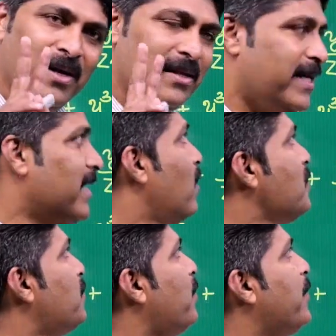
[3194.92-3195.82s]
then
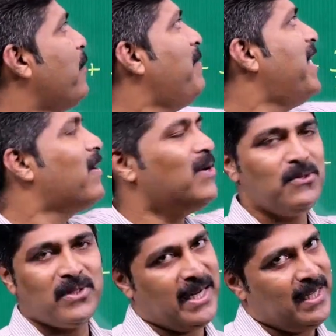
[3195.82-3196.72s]
also it will be equal
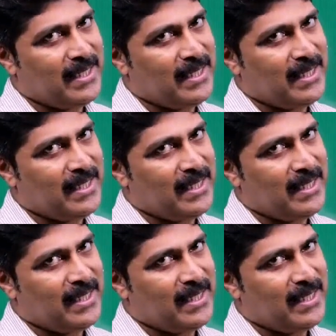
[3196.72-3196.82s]
to 3.